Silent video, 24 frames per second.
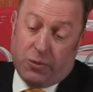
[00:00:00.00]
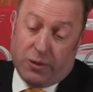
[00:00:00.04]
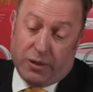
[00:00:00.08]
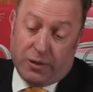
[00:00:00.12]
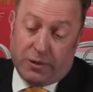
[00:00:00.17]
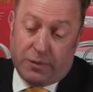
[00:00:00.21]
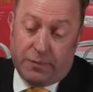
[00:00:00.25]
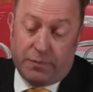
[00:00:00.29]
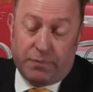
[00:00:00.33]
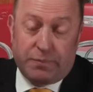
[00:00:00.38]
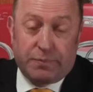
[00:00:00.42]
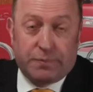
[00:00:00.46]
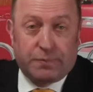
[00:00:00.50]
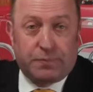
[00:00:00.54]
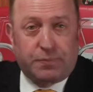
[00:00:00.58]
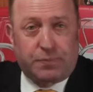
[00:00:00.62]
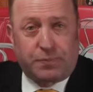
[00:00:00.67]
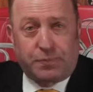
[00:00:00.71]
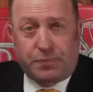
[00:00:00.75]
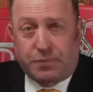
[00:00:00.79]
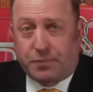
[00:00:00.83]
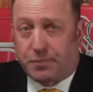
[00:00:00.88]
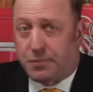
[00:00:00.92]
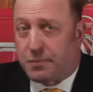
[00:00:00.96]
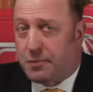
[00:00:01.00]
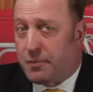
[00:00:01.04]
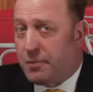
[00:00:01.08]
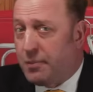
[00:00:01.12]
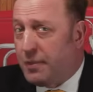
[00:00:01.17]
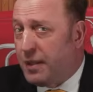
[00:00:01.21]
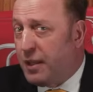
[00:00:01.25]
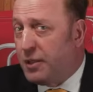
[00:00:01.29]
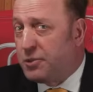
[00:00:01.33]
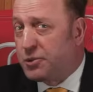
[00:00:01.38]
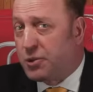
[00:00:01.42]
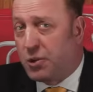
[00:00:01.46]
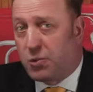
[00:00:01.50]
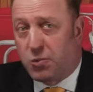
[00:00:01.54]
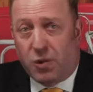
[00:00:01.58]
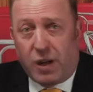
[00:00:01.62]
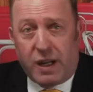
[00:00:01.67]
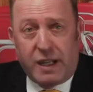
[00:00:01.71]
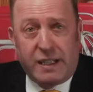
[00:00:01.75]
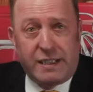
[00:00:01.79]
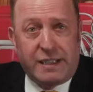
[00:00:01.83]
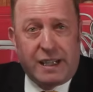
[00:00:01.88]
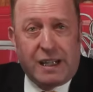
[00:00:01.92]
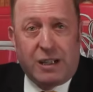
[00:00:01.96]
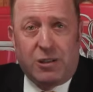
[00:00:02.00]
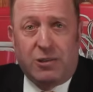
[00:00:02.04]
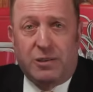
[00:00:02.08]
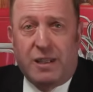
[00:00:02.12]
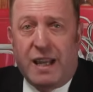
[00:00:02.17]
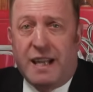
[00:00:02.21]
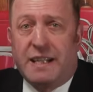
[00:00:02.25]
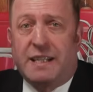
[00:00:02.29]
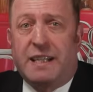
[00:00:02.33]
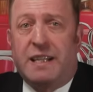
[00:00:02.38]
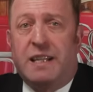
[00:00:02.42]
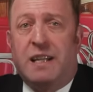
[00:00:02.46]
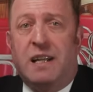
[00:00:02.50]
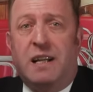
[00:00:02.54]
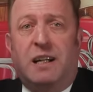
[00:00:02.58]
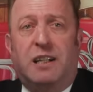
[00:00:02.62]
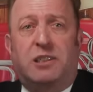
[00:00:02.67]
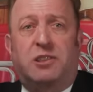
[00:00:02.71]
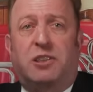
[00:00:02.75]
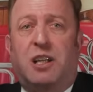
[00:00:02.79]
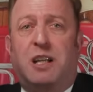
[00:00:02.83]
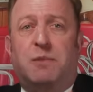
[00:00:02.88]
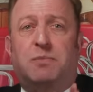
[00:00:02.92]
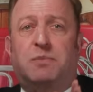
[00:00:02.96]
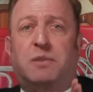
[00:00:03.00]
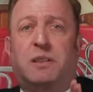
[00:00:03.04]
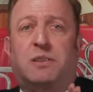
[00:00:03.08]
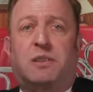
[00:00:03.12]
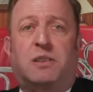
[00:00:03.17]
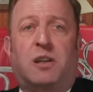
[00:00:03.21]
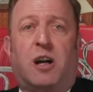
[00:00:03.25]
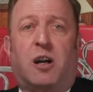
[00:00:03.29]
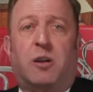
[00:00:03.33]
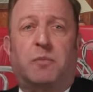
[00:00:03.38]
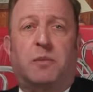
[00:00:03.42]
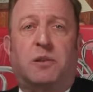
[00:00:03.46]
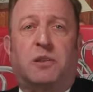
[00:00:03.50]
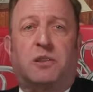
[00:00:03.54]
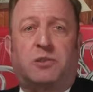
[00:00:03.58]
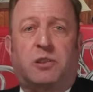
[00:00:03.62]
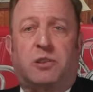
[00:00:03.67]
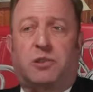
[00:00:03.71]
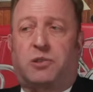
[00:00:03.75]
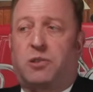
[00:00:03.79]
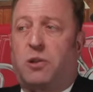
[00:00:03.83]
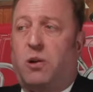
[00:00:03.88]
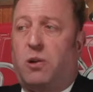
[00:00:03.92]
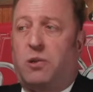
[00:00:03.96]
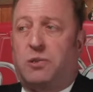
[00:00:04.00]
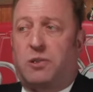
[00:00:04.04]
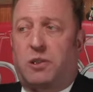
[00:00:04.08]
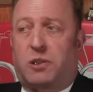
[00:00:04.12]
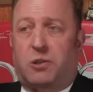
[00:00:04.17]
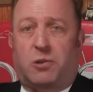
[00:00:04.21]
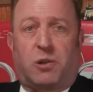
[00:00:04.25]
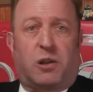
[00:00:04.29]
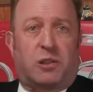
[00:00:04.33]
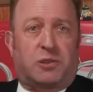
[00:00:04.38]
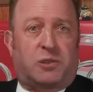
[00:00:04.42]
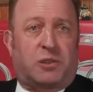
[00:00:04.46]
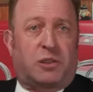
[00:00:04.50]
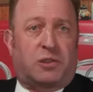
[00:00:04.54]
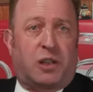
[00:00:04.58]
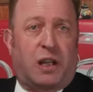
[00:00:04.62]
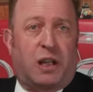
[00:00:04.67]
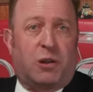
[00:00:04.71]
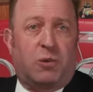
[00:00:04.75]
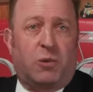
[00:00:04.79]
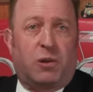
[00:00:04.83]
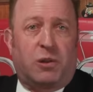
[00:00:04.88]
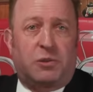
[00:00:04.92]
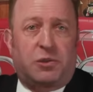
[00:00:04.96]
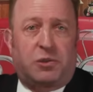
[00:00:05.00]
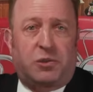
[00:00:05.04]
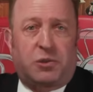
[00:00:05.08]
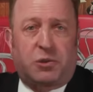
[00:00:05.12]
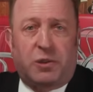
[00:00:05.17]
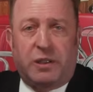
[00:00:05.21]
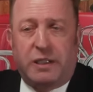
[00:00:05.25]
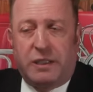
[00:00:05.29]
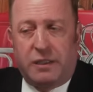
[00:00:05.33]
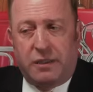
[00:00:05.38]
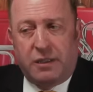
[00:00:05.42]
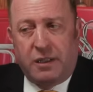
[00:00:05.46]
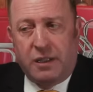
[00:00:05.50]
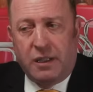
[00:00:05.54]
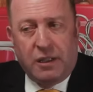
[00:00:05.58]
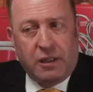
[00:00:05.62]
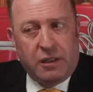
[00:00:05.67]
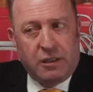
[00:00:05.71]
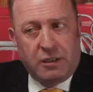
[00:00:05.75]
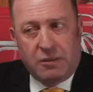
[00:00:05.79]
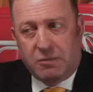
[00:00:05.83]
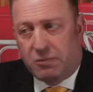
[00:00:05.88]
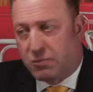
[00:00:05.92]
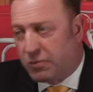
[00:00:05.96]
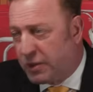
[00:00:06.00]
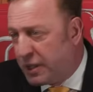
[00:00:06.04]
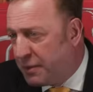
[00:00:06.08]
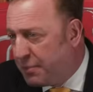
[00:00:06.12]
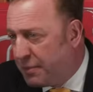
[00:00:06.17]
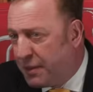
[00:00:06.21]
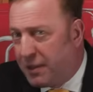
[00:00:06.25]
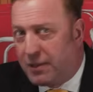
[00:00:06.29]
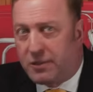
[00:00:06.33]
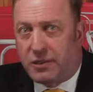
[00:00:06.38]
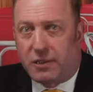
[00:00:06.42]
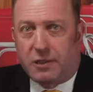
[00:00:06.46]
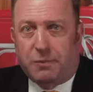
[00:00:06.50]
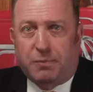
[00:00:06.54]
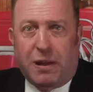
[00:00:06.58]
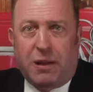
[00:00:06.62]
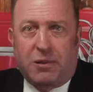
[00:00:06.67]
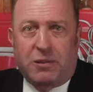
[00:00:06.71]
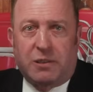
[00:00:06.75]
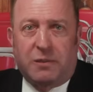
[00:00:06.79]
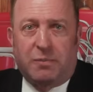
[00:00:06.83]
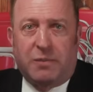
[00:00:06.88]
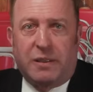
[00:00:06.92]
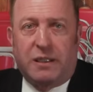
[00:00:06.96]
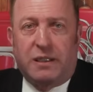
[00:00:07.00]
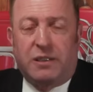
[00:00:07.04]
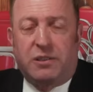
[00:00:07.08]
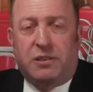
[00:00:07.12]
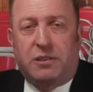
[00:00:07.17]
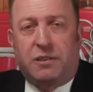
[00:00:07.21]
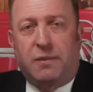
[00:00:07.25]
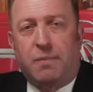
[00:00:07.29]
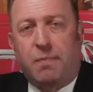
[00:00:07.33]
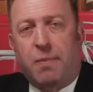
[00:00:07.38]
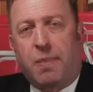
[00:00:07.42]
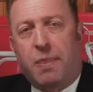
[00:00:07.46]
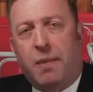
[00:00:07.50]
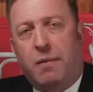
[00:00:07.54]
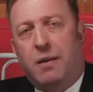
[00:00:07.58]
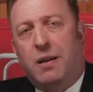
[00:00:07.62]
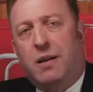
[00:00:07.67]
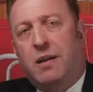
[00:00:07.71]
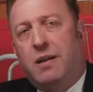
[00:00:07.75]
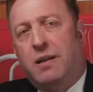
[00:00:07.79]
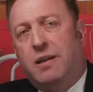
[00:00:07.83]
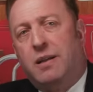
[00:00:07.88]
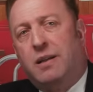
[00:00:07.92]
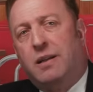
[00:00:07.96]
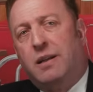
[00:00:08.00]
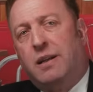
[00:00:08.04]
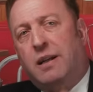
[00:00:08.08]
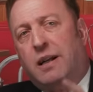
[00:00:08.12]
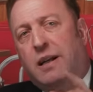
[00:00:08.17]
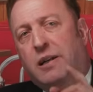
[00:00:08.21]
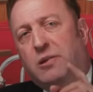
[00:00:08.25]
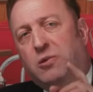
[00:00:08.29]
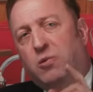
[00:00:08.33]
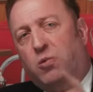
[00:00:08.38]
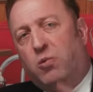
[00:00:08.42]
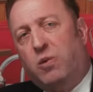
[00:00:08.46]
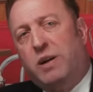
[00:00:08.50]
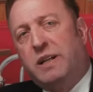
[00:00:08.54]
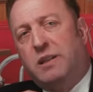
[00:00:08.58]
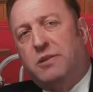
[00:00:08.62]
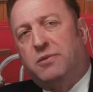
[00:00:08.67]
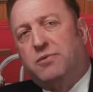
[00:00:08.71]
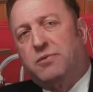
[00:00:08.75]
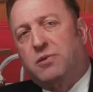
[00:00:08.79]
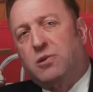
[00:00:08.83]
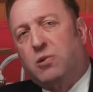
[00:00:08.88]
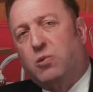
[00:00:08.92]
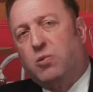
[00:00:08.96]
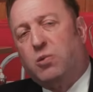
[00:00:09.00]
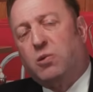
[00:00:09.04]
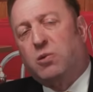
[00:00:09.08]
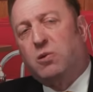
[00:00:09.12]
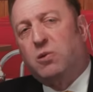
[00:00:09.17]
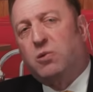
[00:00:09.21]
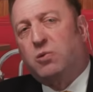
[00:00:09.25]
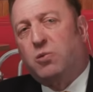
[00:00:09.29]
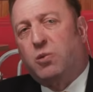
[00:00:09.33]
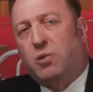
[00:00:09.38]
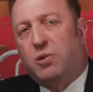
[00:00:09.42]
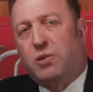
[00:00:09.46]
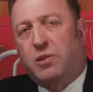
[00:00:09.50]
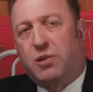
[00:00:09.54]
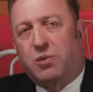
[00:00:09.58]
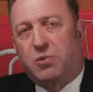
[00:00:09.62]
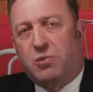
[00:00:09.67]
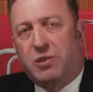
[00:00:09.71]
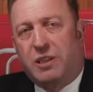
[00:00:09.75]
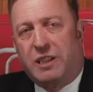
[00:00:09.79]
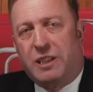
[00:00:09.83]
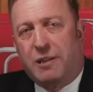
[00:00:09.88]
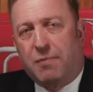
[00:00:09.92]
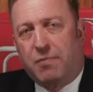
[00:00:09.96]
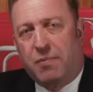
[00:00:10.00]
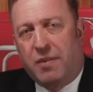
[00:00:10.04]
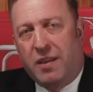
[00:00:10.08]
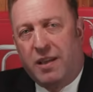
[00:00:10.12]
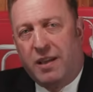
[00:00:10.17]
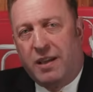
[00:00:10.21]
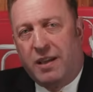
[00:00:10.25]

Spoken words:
Well, to ride out any attempted communist assault across the Taiwan Strait, rebuild his power base, and wait for World War III.